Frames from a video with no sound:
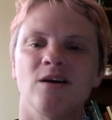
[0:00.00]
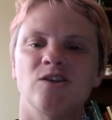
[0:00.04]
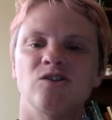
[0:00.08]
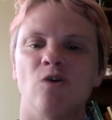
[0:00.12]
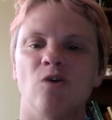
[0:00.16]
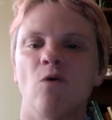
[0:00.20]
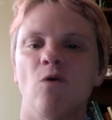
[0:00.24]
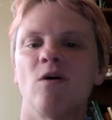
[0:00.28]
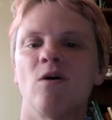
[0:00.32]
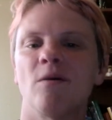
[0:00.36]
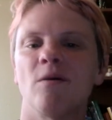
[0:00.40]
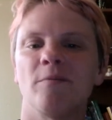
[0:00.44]

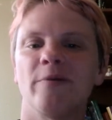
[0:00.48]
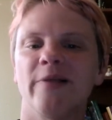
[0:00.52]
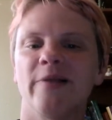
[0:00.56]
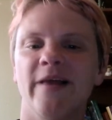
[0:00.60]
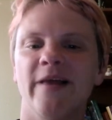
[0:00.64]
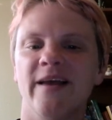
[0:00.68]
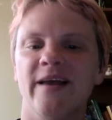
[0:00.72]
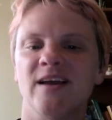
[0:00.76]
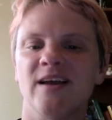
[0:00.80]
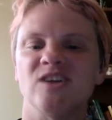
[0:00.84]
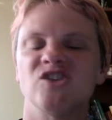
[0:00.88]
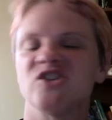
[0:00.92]
don't
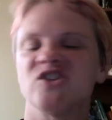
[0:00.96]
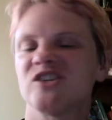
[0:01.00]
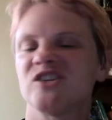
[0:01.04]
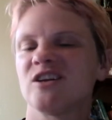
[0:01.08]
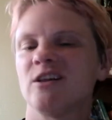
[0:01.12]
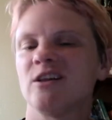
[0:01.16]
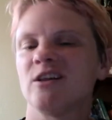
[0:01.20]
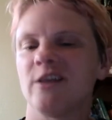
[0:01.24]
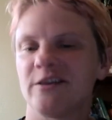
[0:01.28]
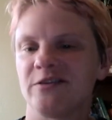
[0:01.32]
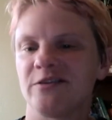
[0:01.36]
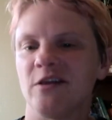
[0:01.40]
complain, just
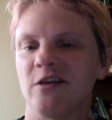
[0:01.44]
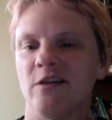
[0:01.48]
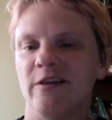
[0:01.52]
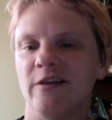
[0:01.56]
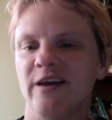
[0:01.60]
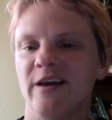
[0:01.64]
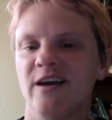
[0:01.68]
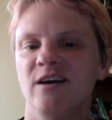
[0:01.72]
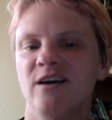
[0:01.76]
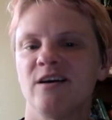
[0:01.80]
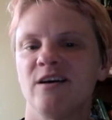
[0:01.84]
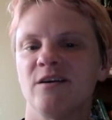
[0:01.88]
click the
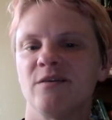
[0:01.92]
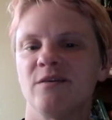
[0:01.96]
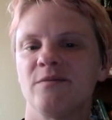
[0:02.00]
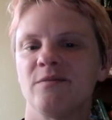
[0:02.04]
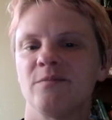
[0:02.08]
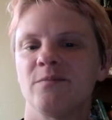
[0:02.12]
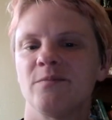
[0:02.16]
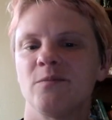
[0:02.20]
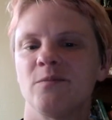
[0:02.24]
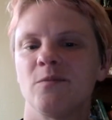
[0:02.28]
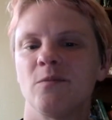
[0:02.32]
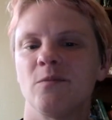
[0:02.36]
link
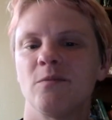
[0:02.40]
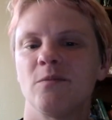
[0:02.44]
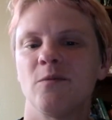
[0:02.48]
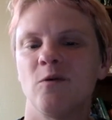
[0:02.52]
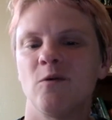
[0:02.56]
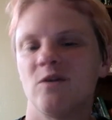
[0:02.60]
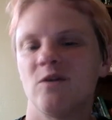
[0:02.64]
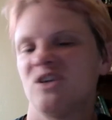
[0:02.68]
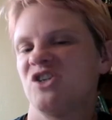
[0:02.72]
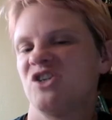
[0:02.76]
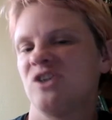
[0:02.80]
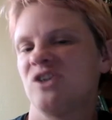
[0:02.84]

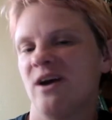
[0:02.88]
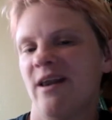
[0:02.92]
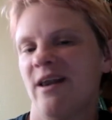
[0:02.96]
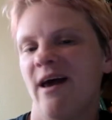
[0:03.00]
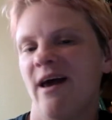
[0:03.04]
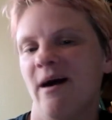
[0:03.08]
or shut